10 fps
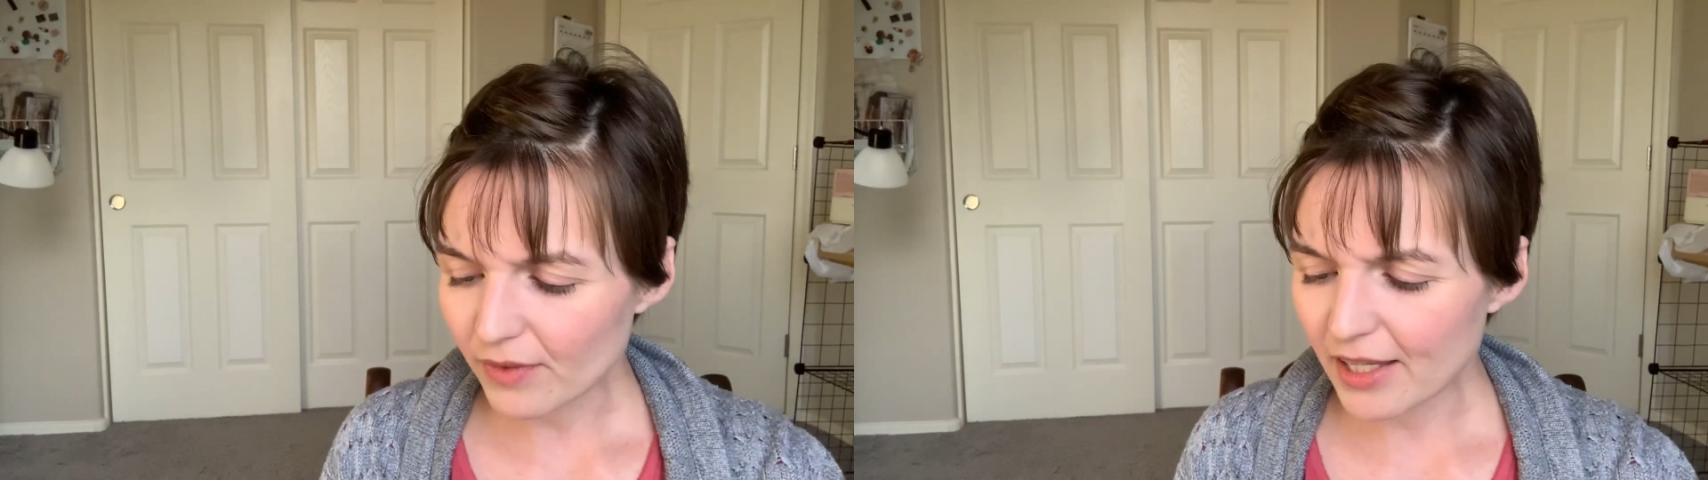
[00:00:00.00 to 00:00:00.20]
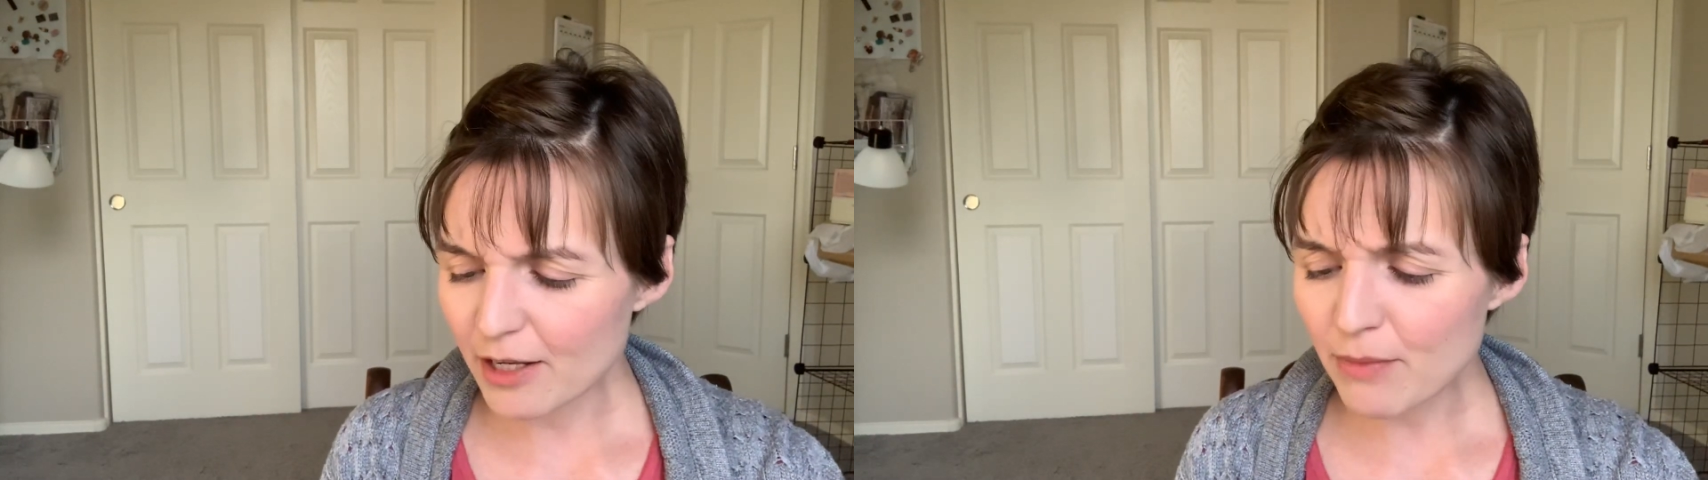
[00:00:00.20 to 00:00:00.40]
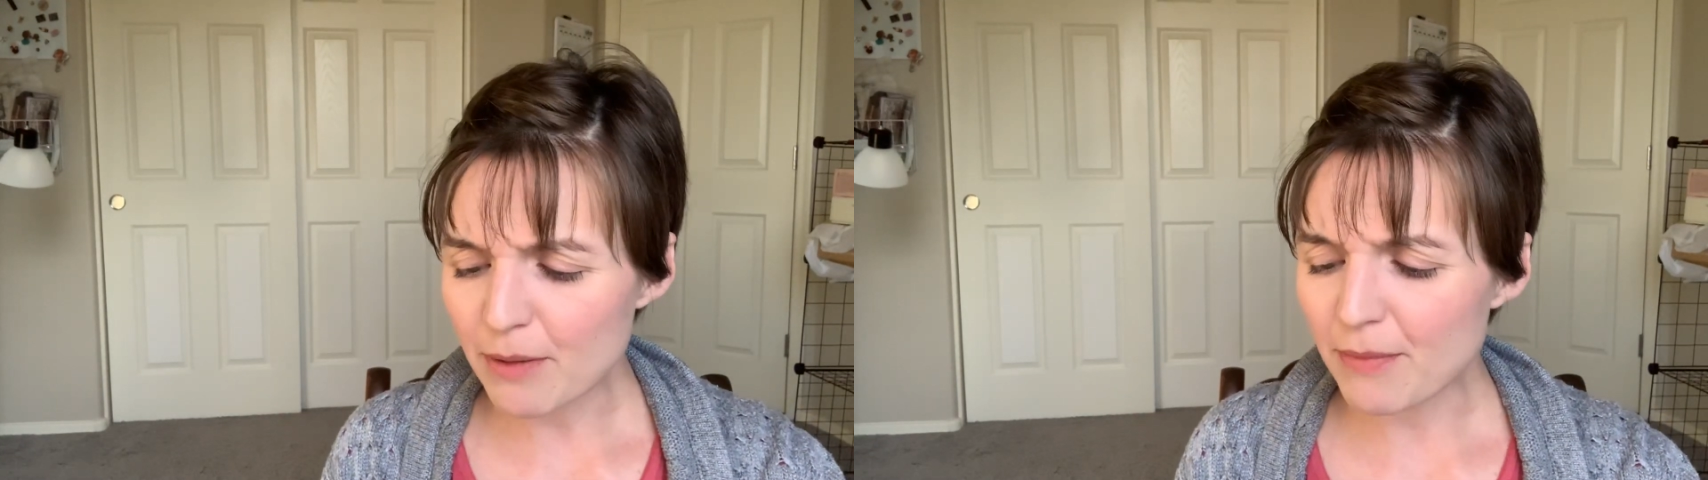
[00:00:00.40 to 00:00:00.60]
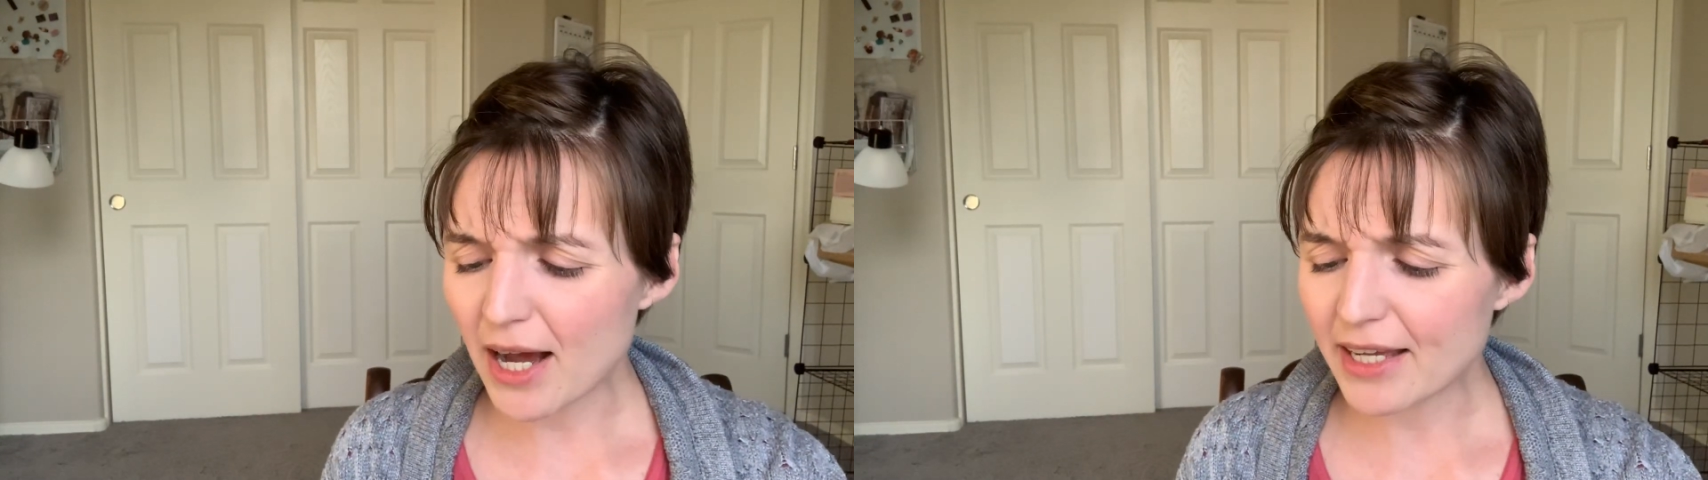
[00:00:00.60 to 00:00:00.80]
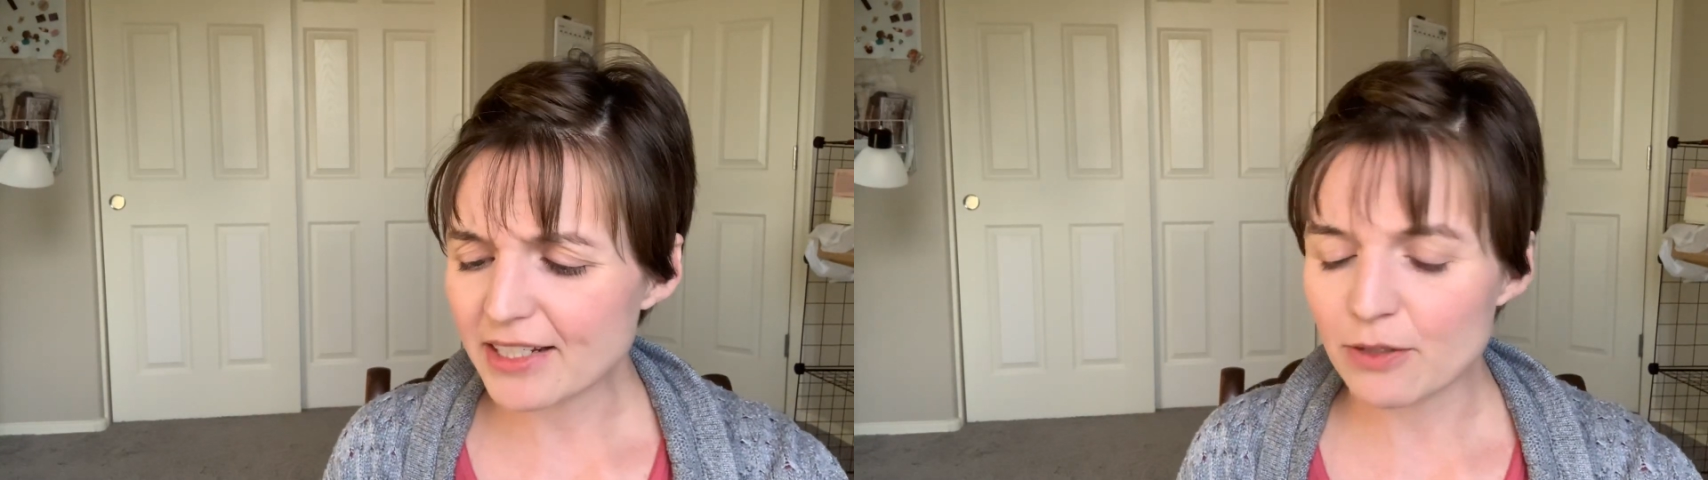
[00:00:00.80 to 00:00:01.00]
in my
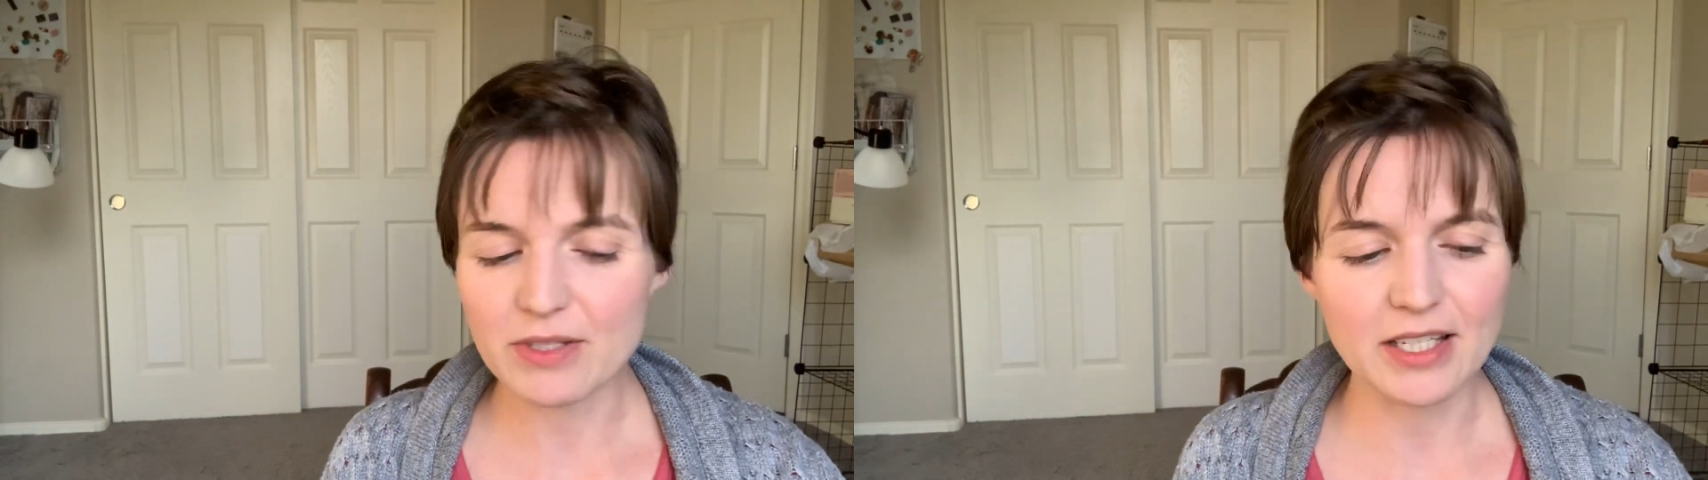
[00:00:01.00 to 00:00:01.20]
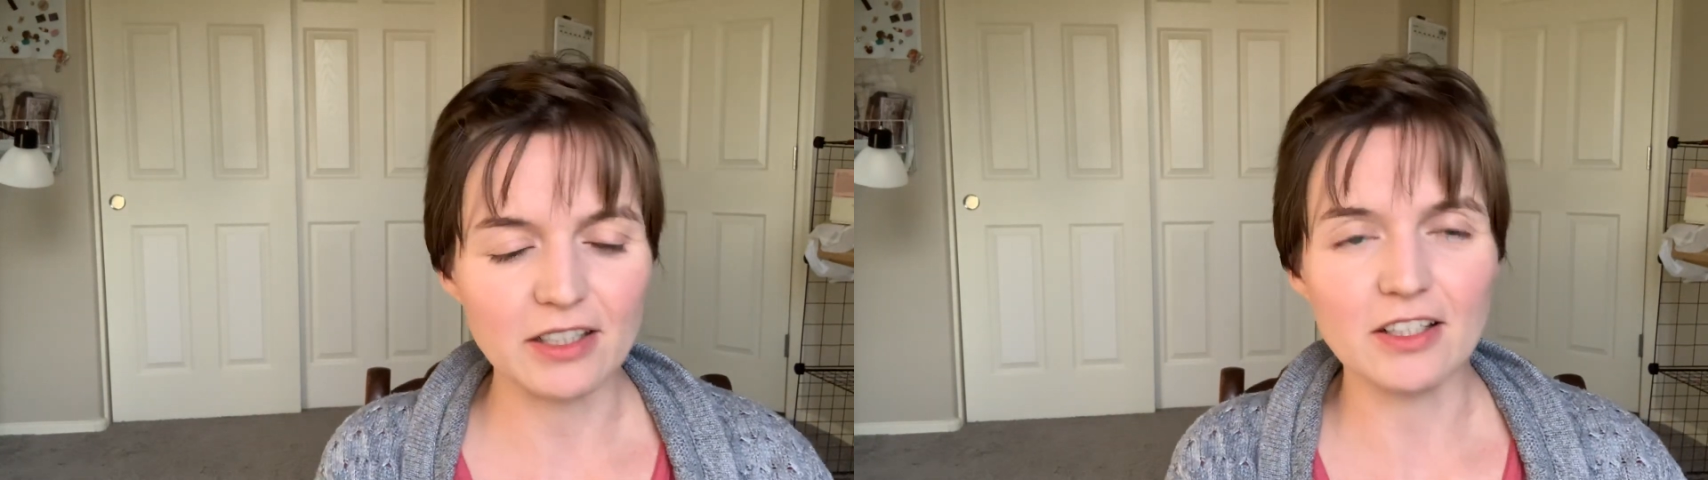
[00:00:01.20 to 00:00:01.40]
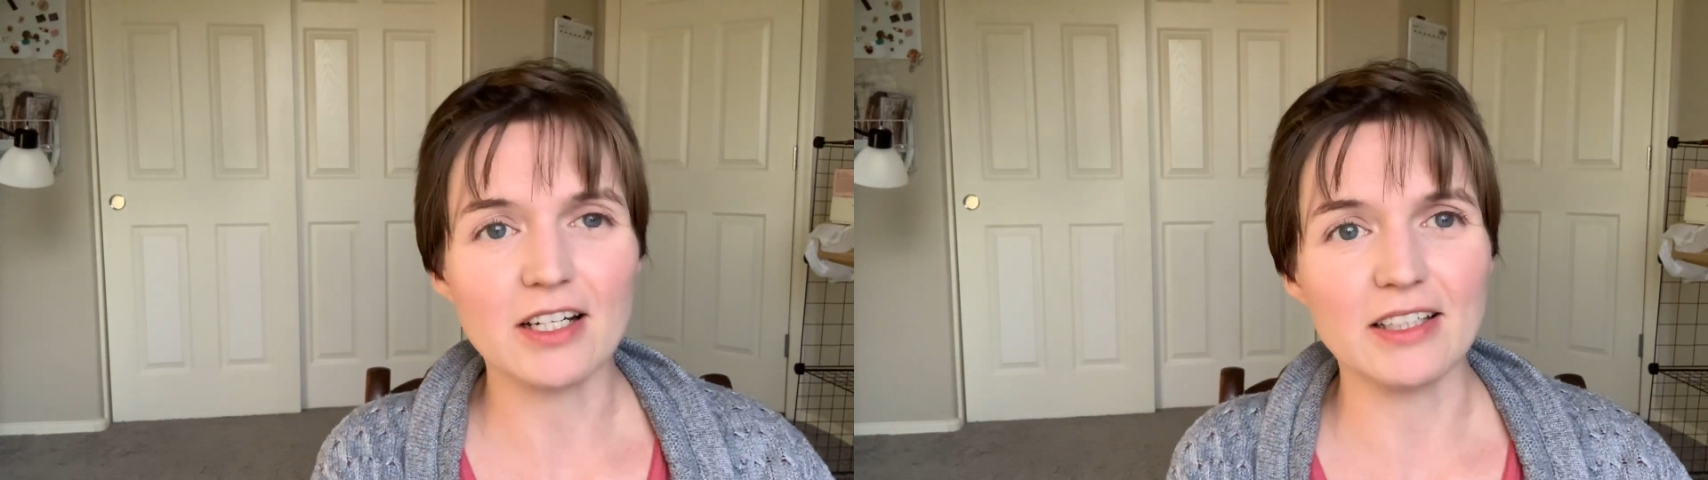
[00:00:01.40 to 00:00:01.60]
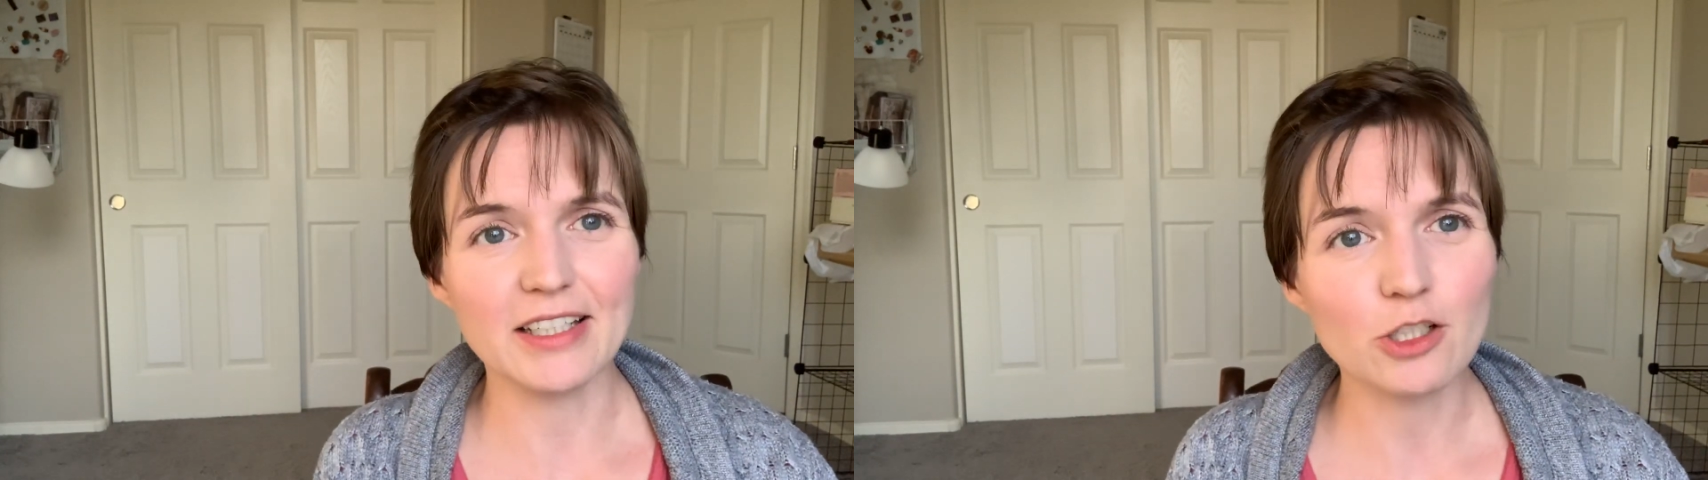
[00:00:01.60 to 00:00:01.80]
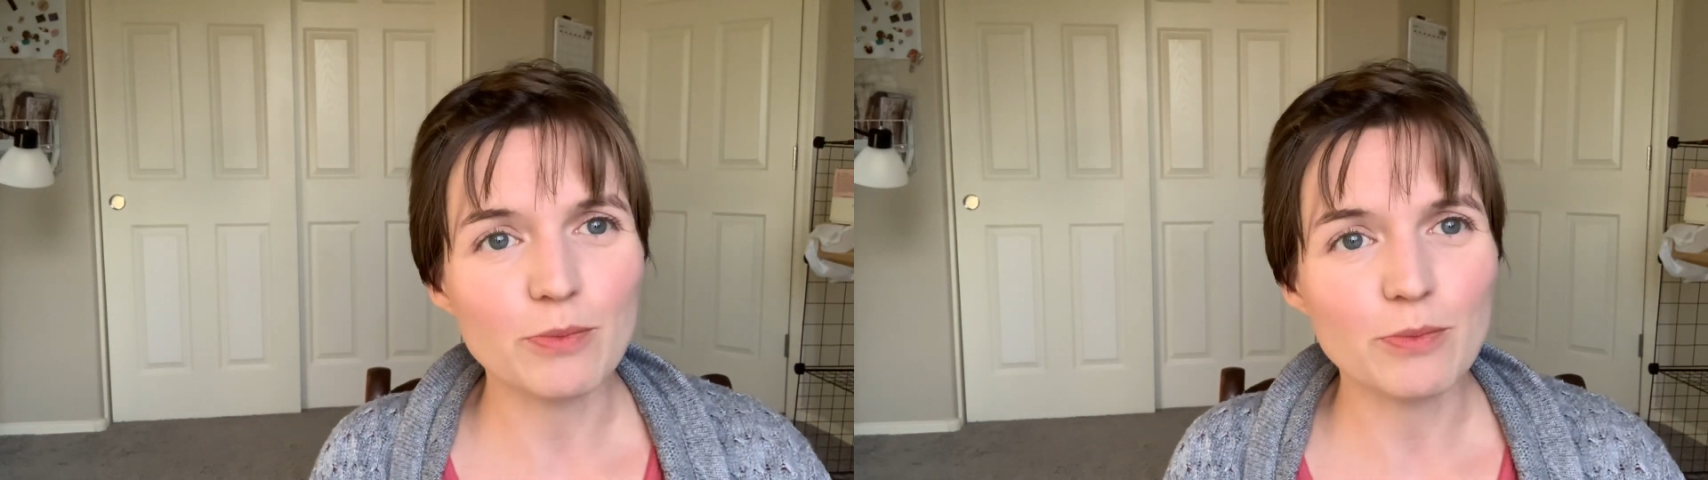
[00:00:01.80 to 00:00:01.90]
mind it was gonna look a little